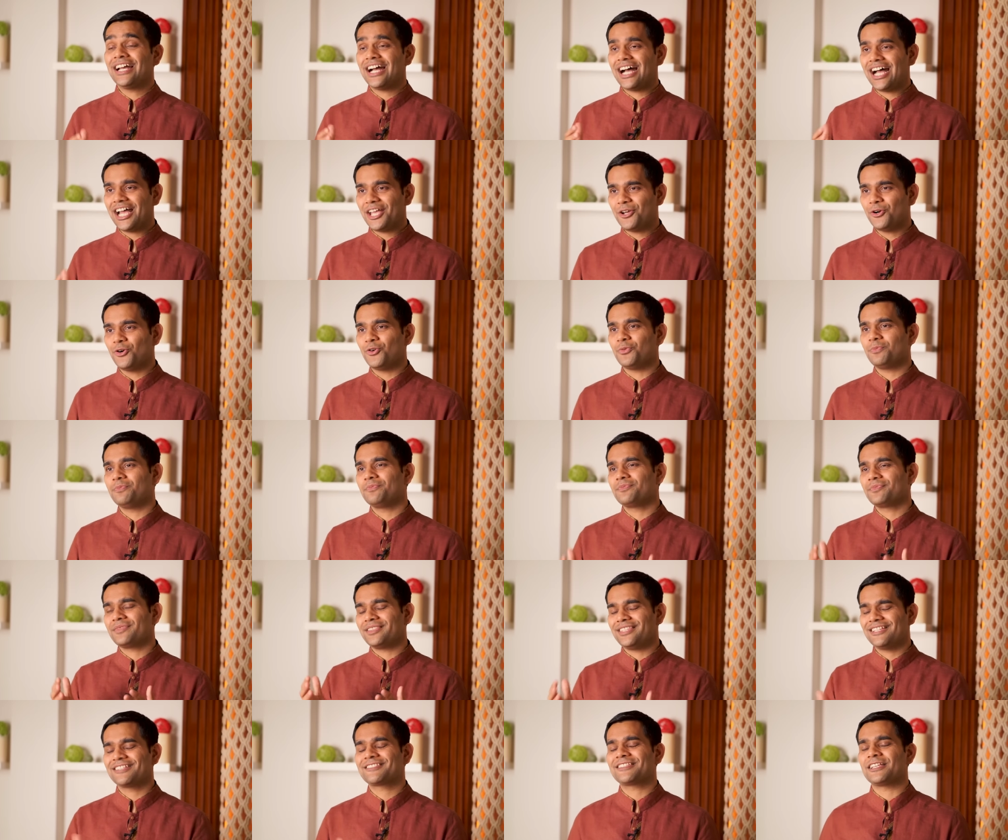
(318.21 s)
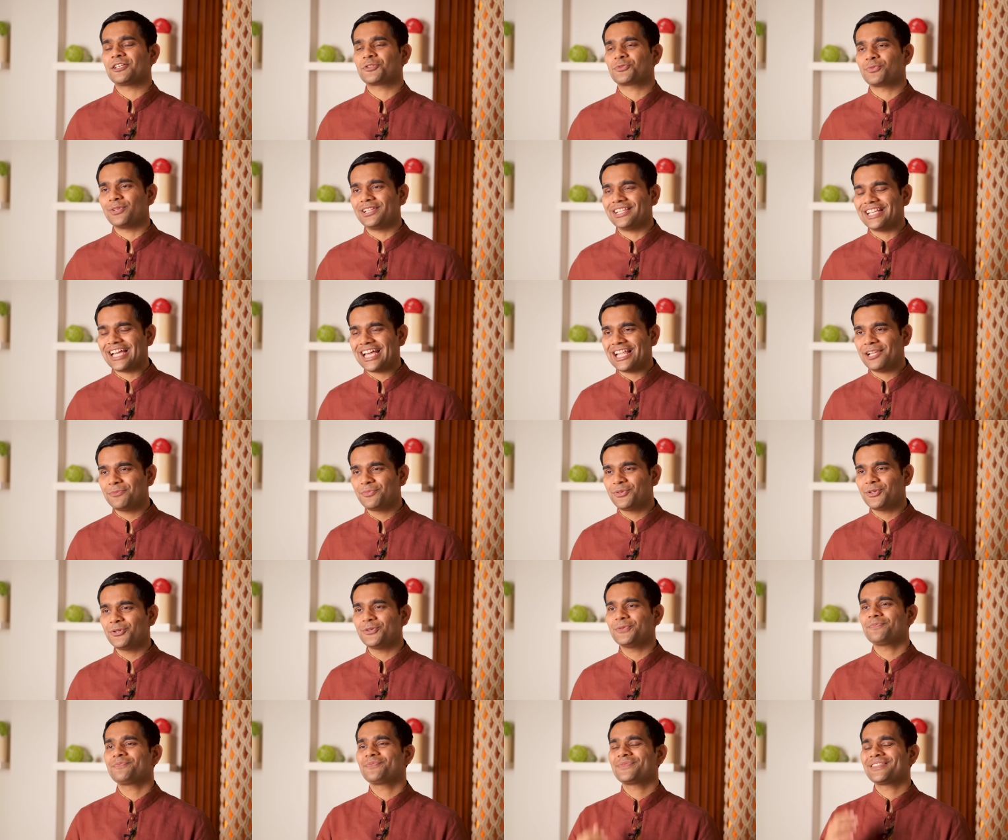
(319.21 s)
I hope these things will help
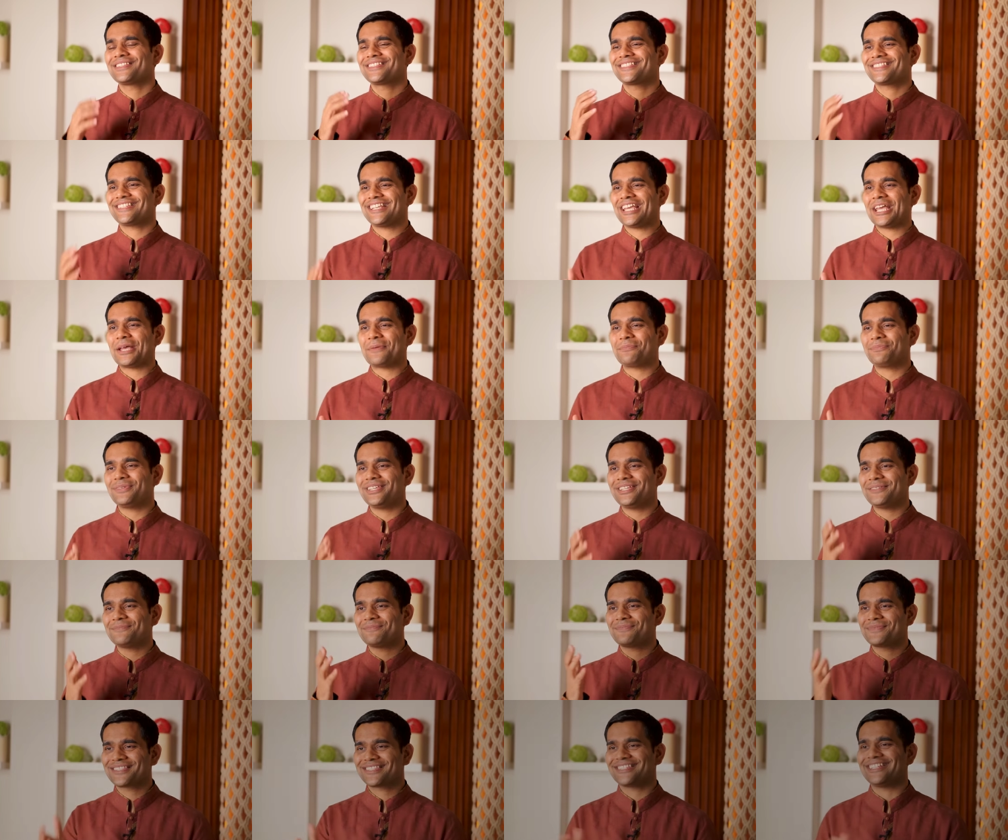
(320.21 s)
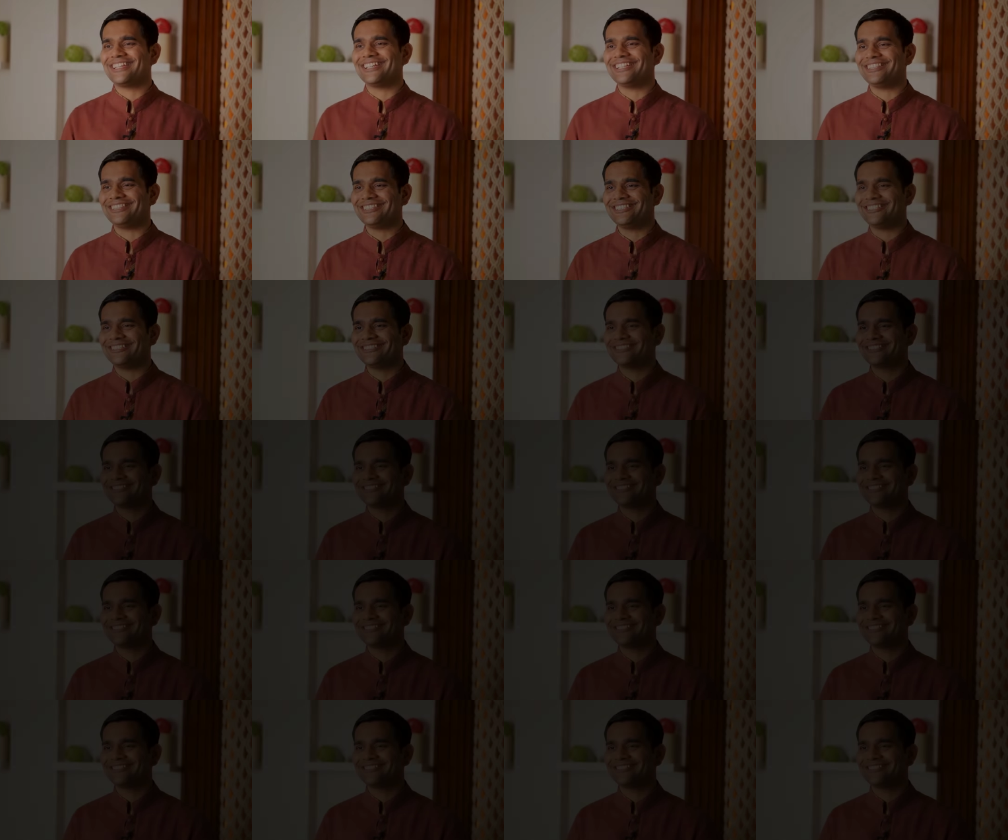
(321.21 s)
you. Stay happy, stay healthy.